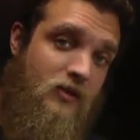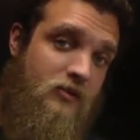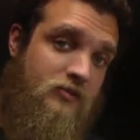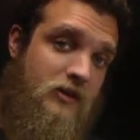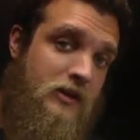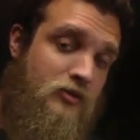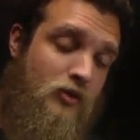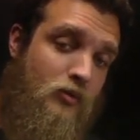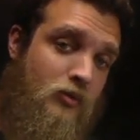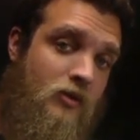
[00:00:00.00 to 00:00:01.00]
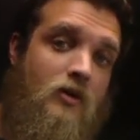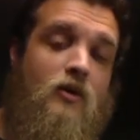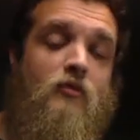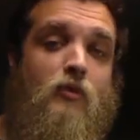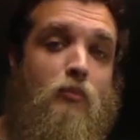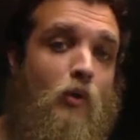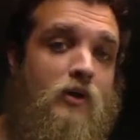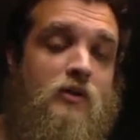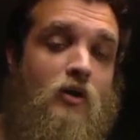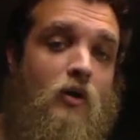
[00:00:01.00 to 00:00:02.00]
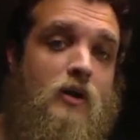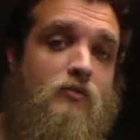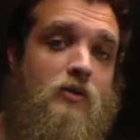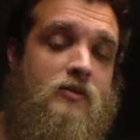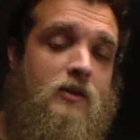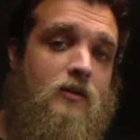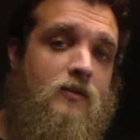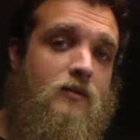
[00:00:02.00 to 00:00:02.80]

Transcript: stay tuned for more guitar everything,